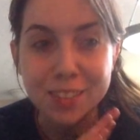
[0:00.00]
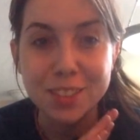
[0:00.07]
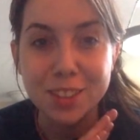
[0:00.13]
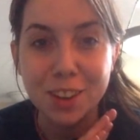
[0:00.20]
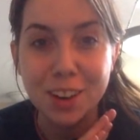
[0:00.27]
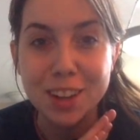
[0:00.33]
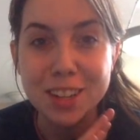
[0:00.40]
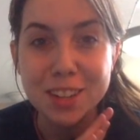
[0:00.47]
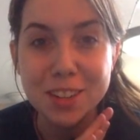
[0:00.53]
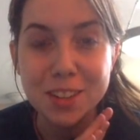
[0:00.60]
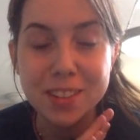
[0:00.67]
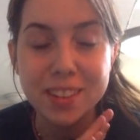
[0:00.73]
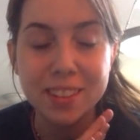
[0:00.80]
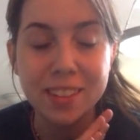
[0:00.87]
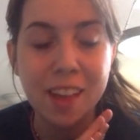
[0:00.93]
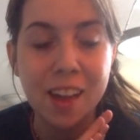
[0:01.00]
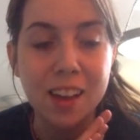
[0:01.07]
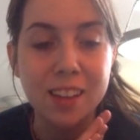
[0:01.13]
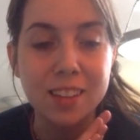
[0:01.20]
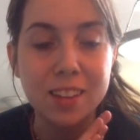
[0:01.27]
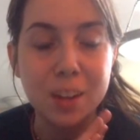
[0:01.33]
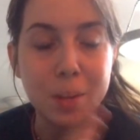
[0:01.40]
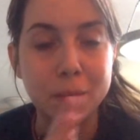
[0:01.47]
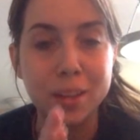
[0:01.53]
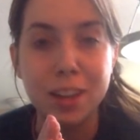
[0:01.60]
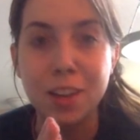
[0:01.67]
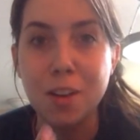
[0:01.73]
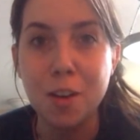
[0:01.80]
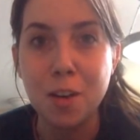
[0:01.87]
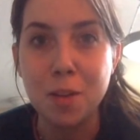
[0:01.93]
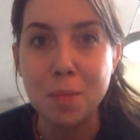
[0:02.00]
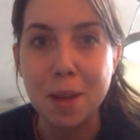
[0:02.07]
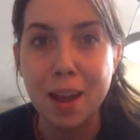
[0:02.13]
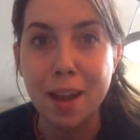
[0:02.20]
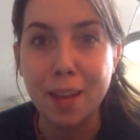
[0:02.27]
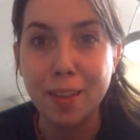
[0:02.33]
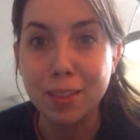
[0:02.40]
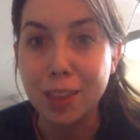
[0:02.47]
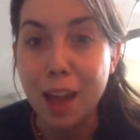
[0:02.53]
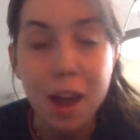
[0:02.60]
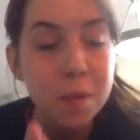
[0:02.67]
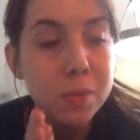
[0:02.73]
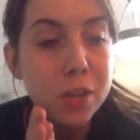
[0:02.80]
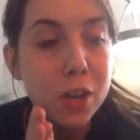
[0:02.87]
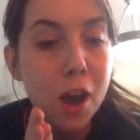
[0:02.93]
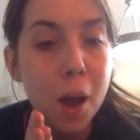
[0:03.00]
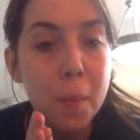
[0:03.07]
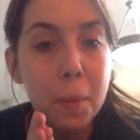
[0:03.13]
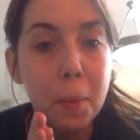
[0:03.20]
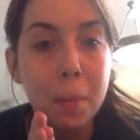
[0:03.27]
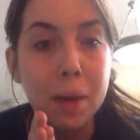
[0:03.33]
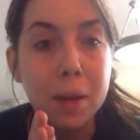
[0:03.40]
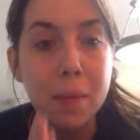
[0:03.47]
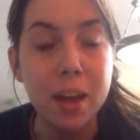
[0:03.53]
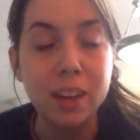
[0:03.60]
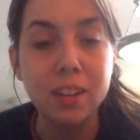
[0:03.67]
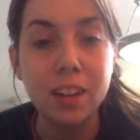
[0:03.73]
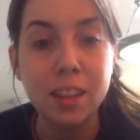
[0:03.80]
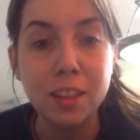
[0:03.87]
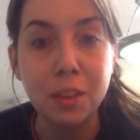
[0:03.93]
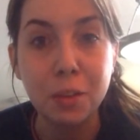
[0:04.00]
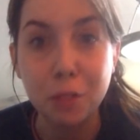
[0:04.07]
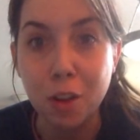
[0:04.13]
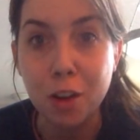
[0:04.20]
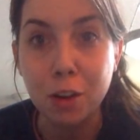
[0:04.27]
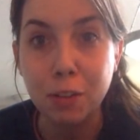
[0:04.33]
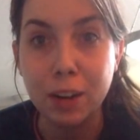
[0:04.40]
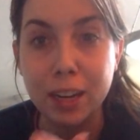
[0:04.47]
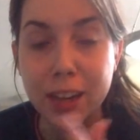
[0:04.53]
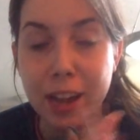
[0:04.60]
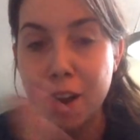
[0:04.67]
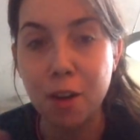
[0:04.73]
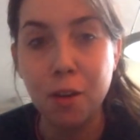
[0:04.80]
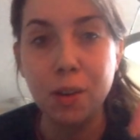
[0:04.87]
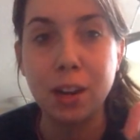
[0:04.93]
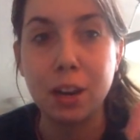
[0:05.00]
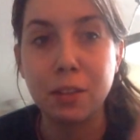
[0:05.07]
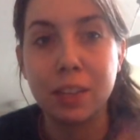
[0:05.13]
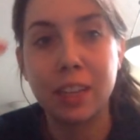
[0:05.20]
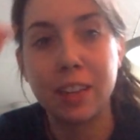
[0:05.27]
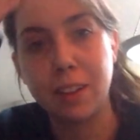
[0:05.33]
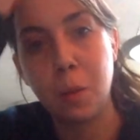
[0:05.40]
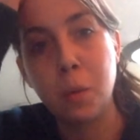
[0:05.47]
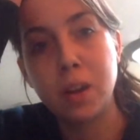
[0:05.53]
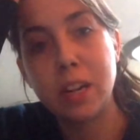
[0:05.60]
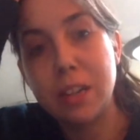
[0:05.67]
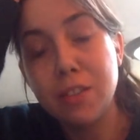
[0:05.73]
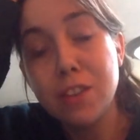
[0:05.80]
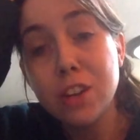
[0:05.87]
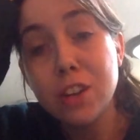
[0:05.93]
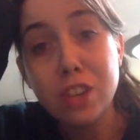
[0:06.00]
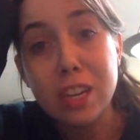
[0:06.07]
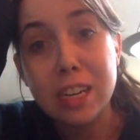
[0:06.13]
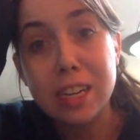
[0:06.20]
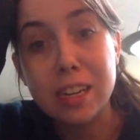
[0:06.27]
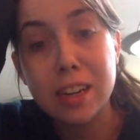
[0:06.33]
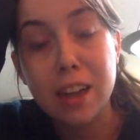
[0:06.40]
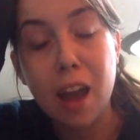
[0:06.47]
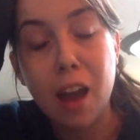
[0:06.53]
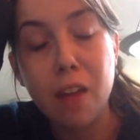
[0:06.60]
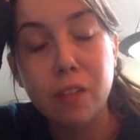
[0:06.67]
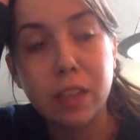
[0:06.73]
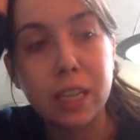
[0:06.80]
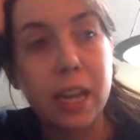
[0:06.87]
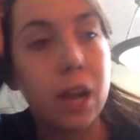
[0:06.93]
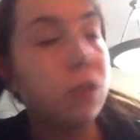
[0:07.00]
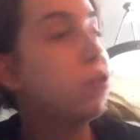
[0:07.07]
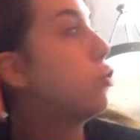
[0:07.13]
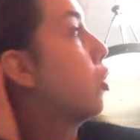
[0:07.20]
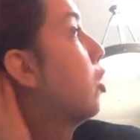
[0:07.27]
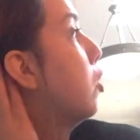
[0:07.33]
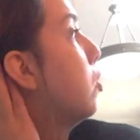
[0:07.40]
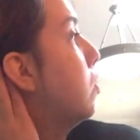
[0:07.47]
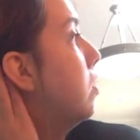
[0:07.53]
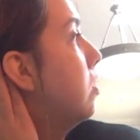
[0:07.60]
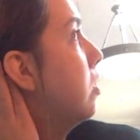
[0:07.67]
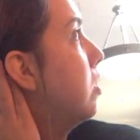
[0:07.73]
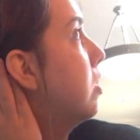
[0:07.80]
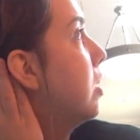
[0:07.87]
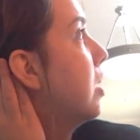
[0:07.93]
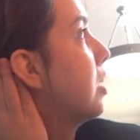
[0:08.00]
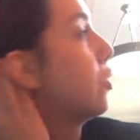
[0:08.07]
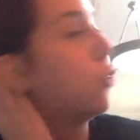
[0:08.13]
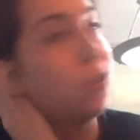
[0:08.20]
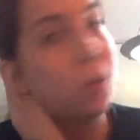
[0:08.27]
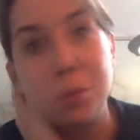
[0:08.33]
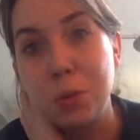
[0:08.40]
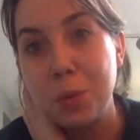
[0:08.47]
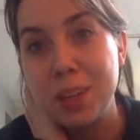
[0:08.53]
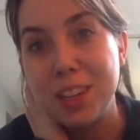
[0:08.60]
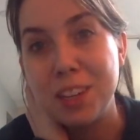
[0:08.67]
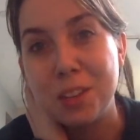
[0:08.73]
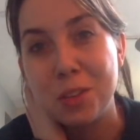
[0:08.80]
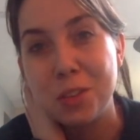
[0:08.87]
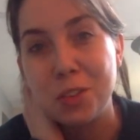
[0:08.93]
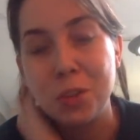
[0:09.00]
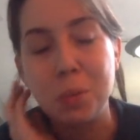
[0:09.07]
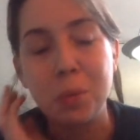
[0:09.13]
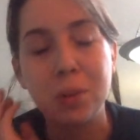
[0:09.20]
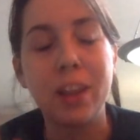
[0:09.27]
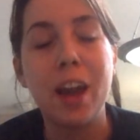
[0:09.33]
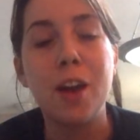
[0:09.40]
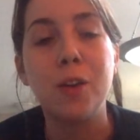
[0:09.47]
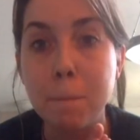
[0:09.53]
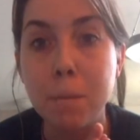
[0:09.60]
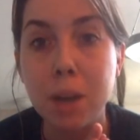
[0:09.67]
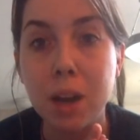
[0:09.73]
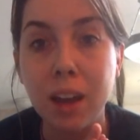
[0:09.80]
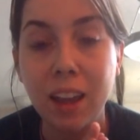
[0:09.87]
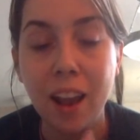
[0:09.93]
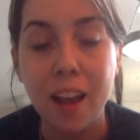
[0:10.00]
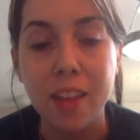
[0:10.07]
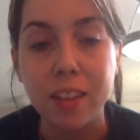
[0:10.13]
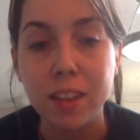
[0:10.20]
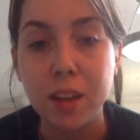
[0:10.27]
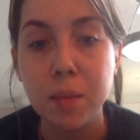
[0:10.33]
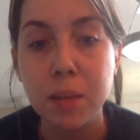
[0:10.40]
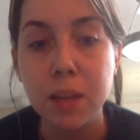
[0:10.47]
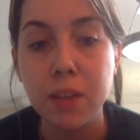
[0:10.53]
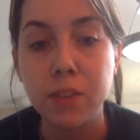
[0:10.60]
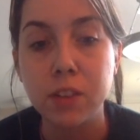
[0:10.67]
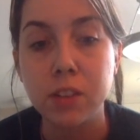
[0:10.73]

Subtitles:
sorry to do this last update on my laptop, but I'm editing this vlog right now and I realized I wanted to finish it and I didn't have like an outro, and it's super windy so it's super loud. But yeah, that's gonna be it for